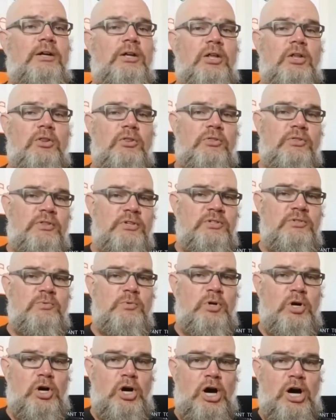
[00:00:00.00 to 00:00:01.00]
This
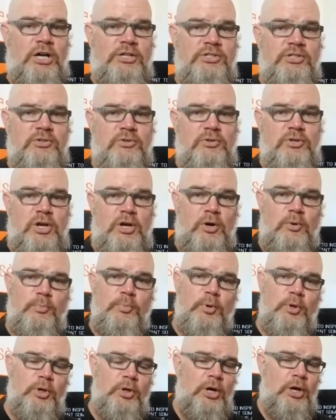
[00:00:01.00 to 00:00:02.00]
will also
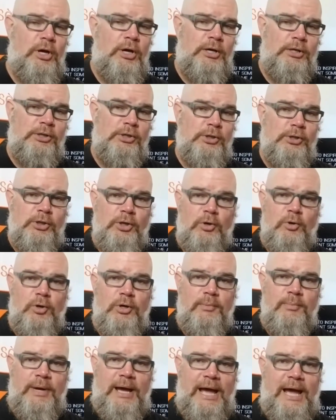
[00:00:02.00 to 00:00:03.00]
help your
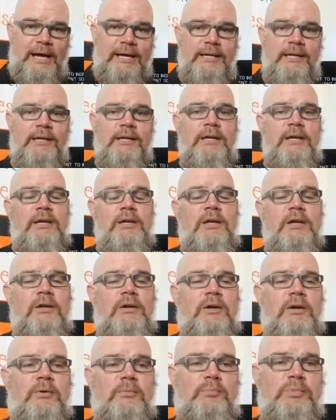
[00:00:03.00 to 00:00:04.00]
lower back
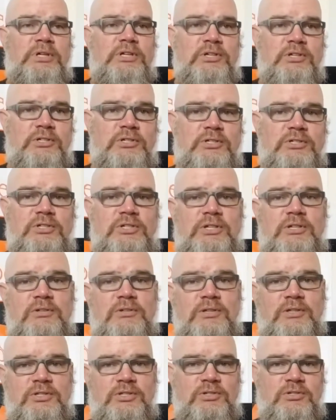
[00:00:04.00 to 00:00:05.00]
because,
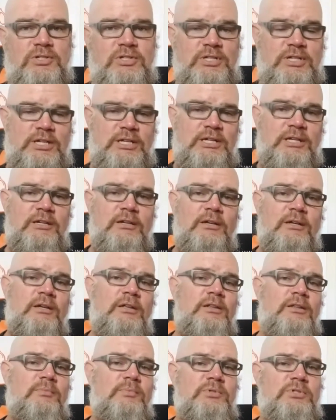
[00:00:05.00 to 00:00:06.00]
as you see,
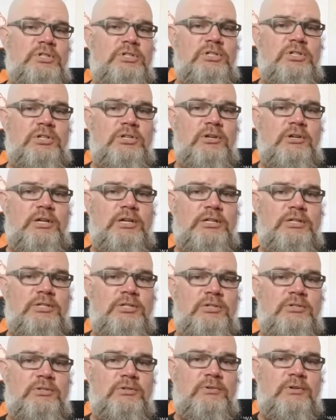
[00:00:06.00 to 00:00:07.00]
the position you're in as
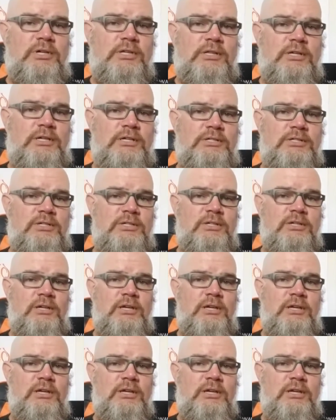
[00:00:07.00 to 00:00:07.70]
you're doing this,